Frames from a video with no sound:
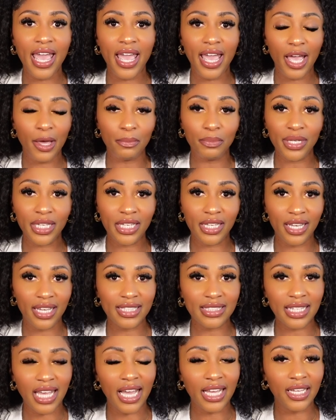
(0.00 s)
and
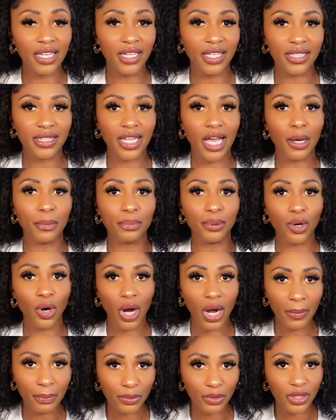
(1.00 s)
because I could not
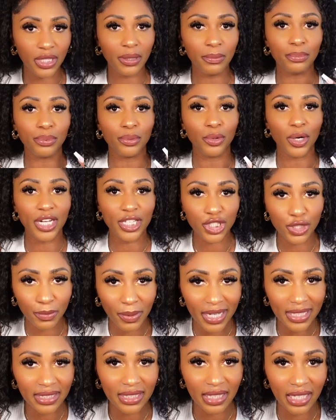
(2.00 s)
properly brush
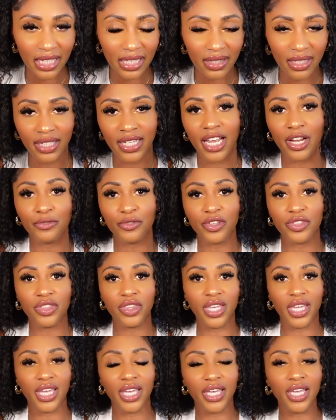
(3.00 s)
my teeth and
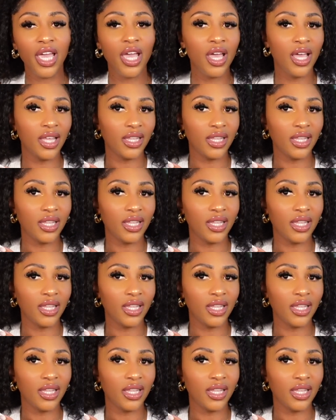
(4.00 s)
everything,